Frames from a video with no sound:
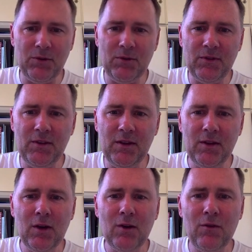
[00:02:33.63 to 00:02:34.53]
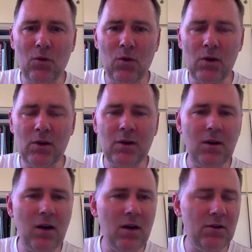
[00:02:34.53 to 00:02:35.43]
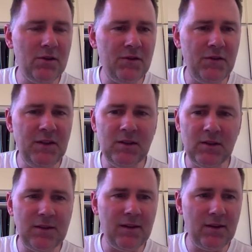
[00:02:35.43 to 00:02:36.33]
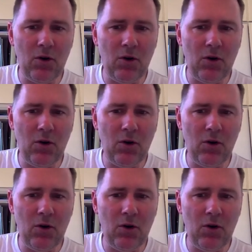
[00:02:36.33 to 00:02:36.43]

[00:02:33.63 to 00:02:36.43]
you see four colored fields that